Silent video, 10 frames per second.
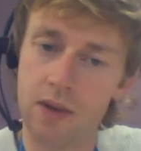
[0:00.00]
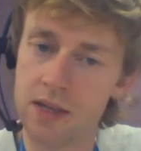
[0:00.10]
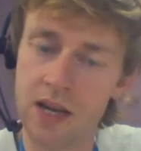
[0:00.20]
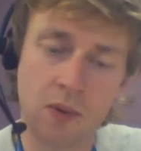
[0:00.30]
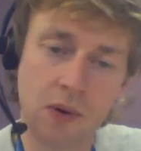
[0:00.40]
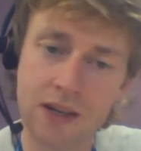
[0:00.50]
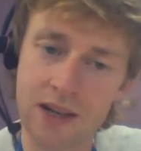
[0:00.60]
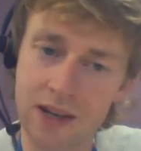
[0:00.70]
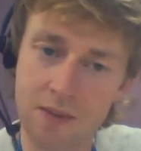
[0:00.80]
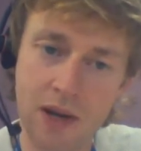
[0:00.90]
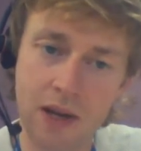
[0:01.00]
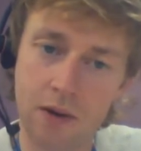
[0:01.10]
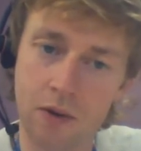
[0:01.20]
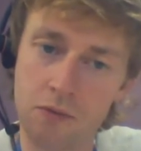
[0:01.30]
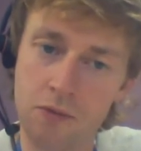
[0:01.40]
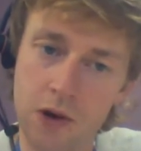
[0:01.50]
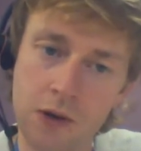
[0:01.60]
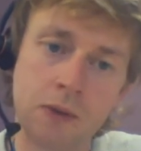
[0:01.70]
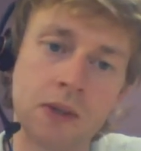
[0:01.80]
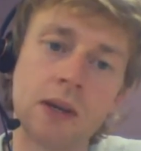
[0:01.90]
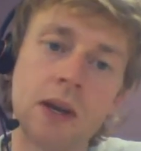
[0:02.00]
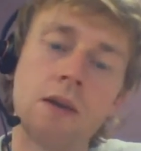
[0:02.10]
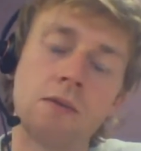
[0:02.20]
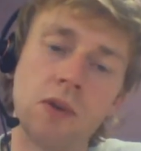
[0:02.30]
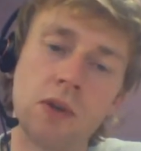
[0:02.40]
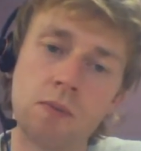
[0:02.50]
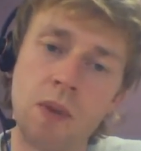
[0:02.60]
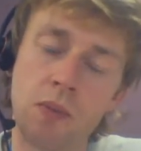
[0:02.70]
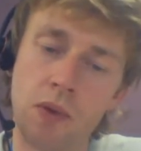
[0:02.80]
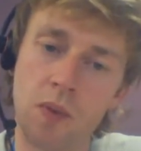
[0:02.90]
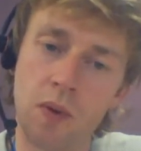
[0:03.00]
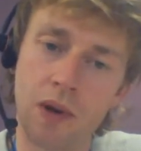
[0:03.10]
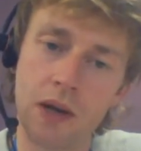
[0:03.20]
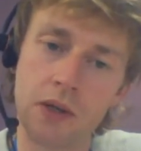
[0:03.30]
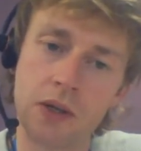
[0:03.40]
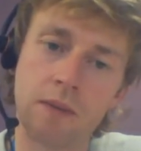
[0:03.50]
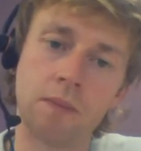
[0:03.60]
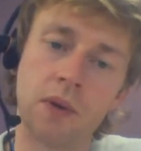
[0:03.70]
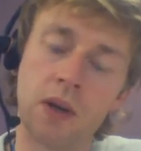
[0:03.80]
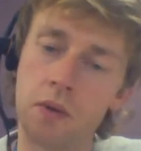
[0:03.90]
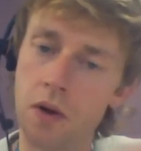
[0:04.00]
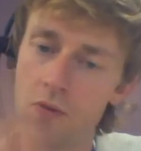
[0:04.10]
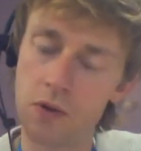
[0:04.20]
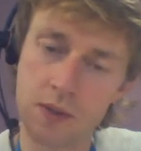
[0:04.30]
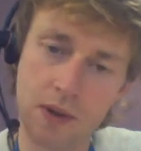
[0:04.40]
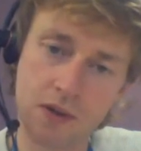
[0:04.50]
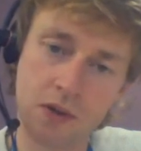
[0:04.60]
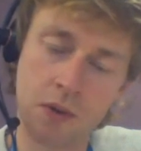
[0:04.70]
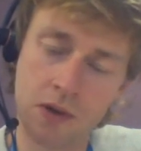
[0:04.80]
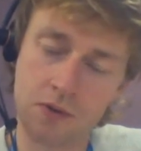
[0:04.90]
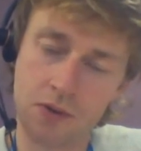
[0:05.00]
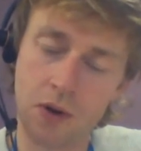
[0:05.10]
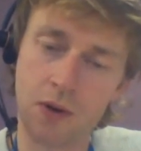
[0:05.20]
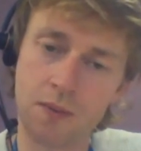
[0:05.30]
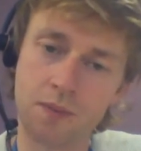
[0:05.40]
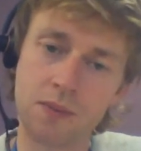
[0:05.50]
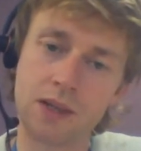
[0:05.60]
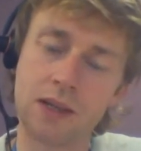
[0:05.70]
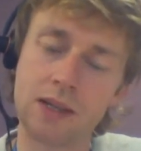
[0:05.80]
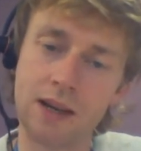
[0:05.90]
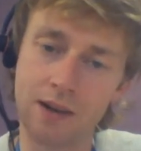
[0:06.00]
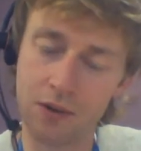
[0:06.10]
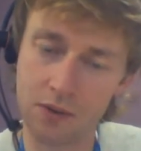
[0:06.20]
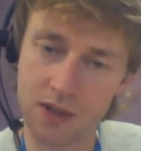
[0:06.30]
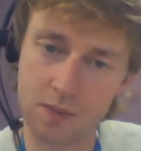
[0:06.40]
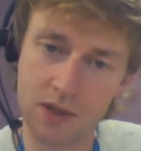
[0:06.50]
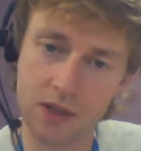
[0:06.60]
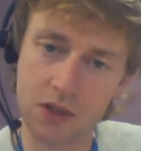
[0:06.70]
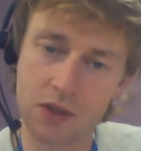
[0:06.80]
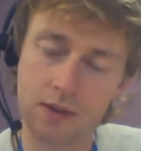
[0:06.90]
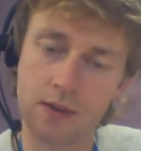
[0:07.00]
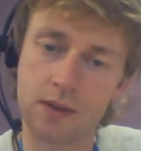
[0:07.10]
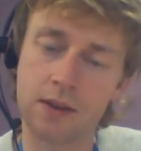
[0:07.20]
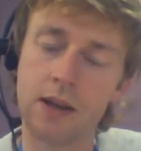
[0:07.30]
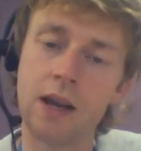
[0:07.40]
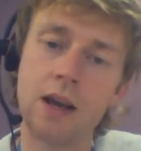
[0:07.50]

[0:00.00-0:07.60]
table containing 1 million odd rows for each member of the population, going across about 200 columns containing long-term conditions,